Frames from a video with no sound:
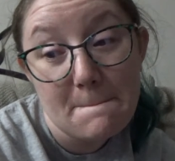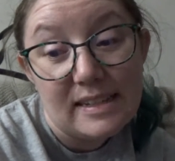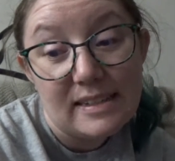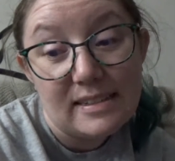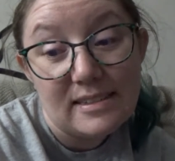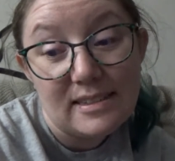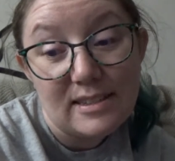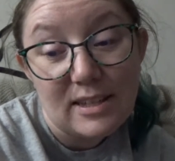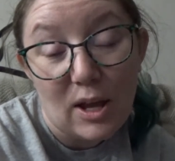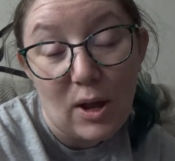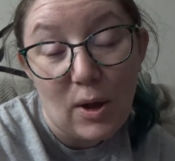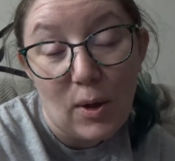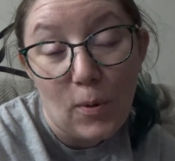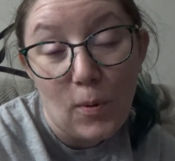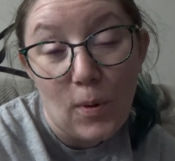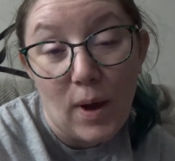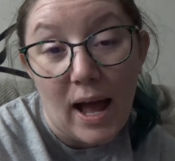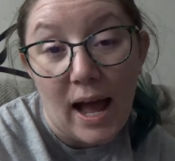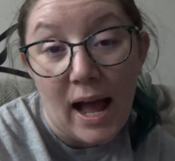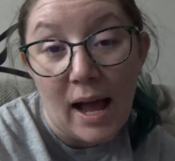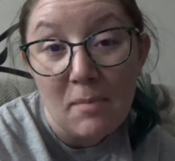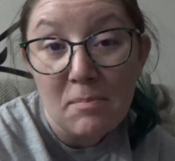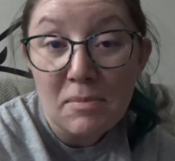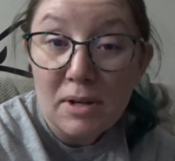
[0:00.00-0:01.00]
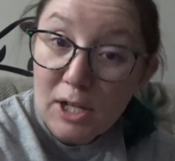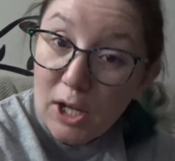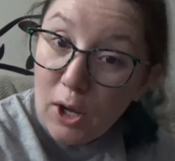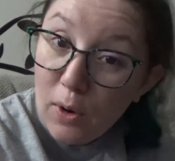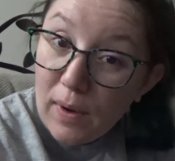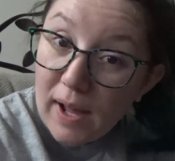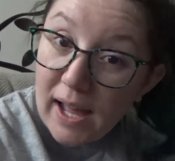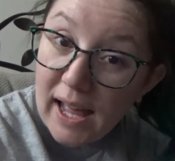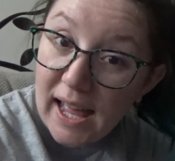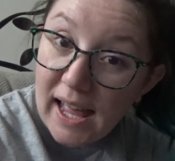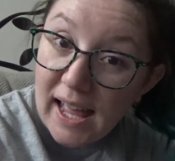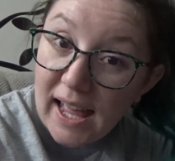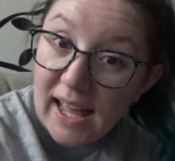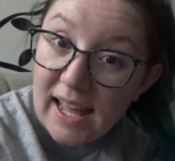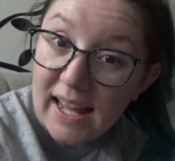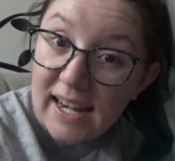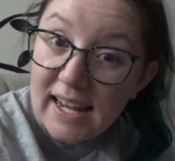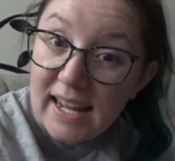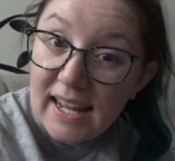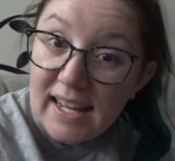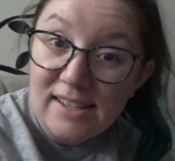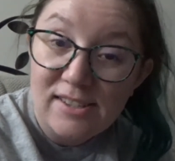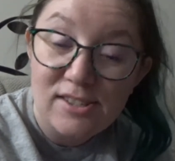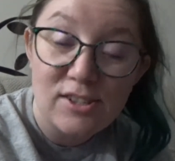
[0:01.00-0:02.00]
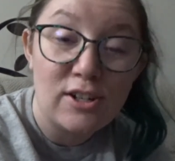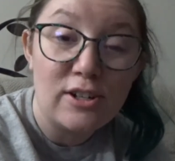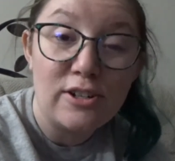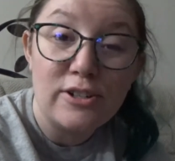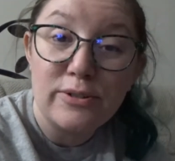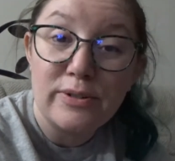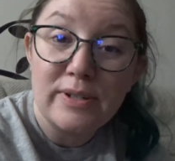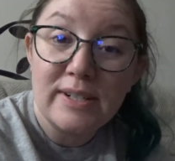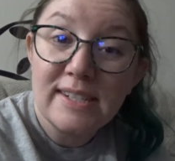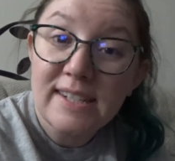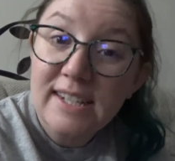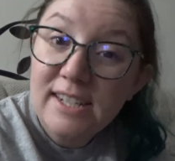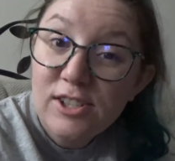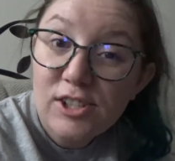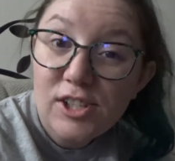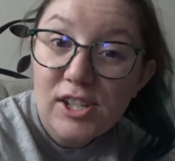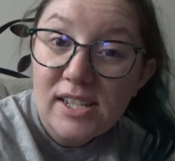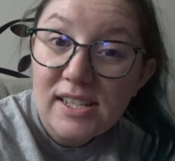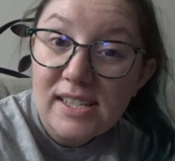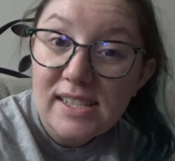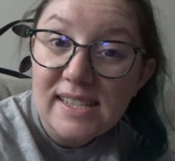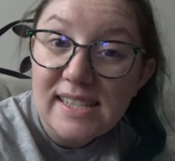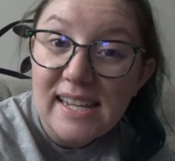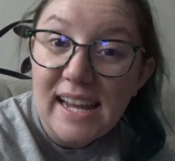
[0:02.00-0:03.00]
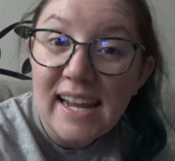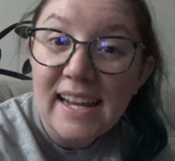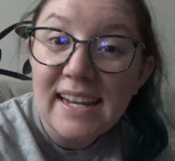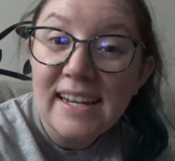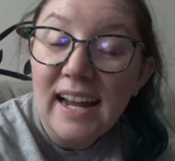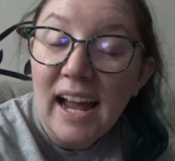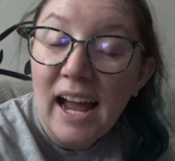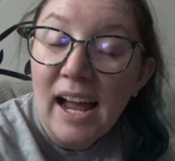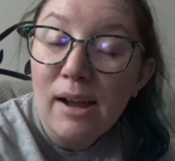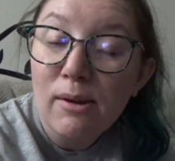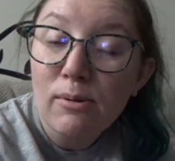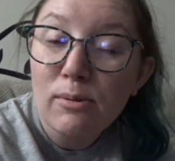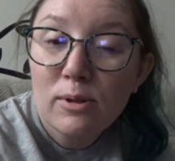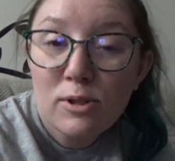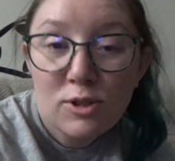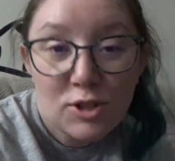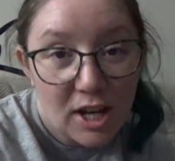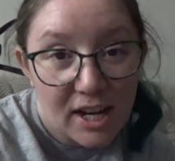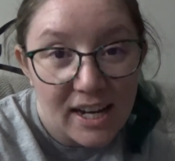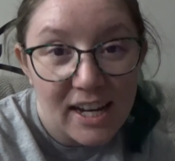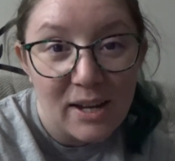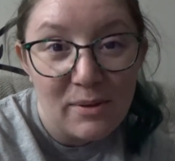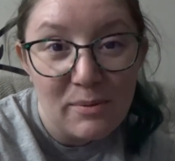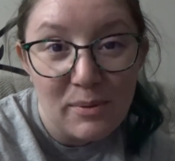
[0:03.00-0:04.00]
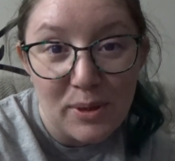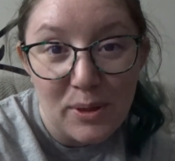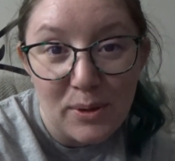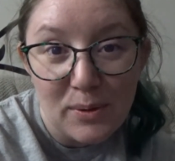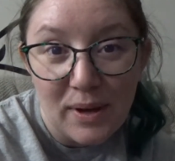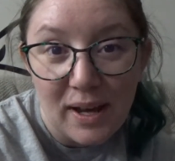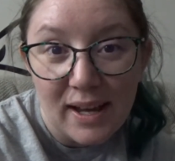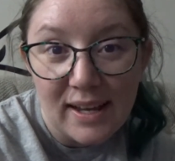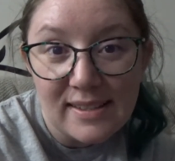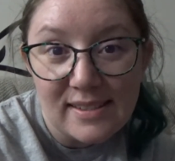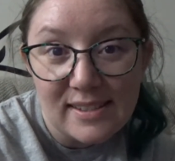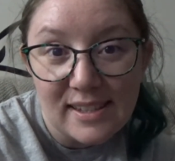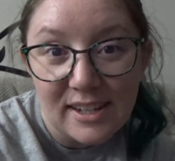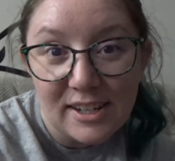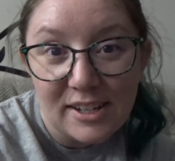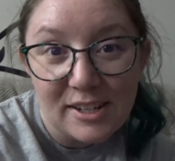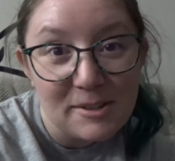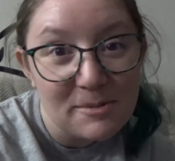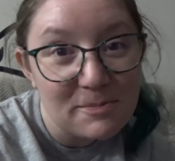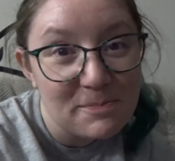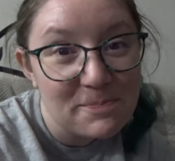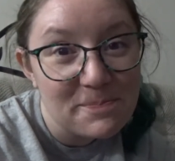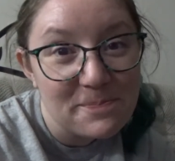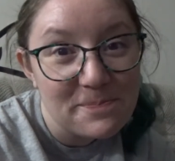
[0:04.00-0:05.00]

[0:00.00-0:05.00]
So I'm going to go ahead and start doing dishes, and I will check in with you guys later.